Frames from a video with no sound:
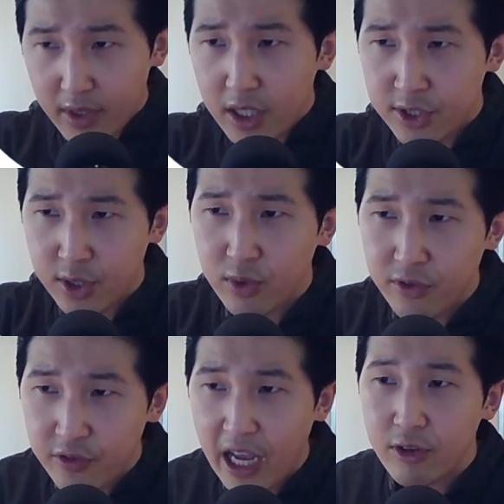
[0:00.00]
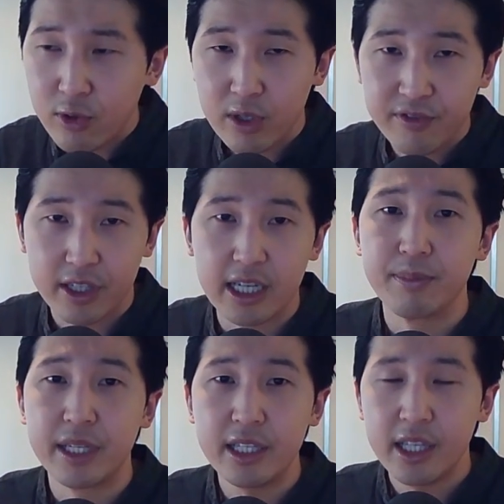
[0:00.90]
So the founder of the
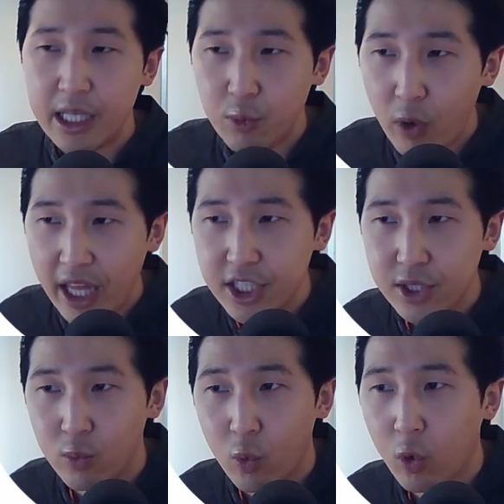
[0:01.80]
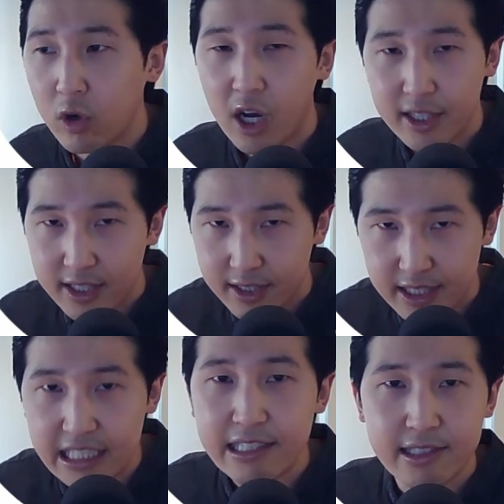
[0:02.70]
company, he waged war on
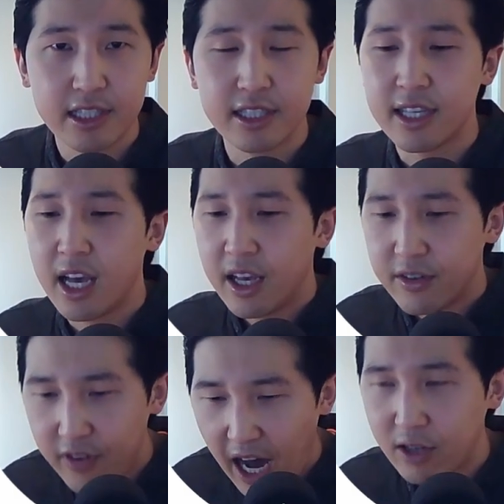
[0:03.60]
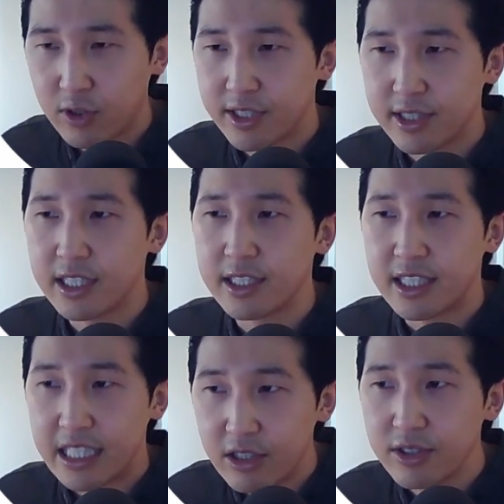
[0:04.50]
diseases, viruses,
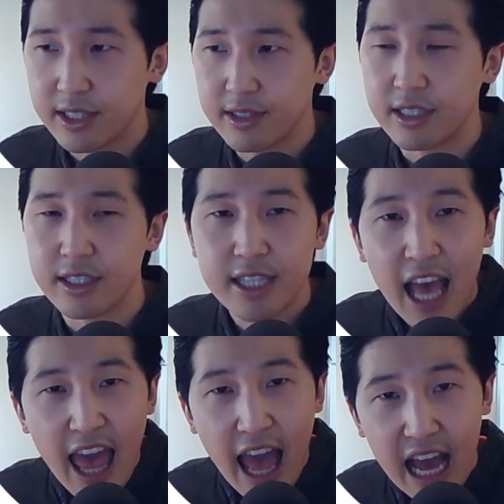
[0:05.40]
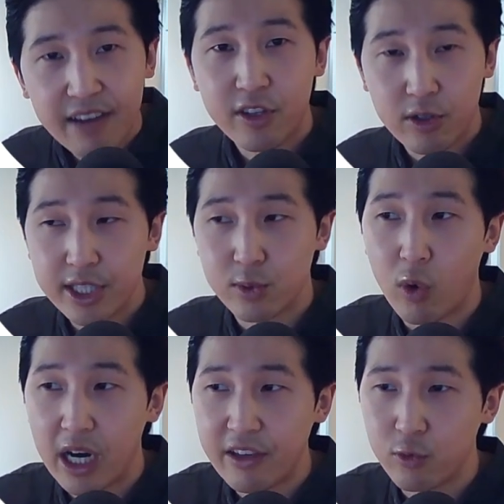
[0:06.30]
and illnesses after his
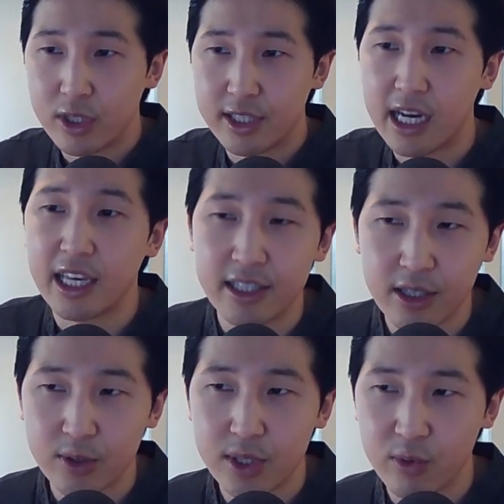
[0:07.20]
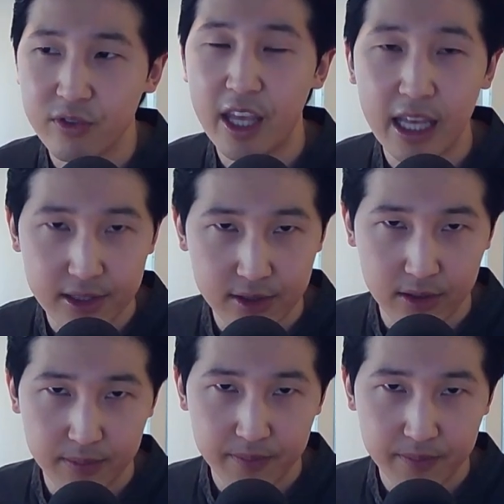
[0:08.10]
wife was diagnosed with cancer.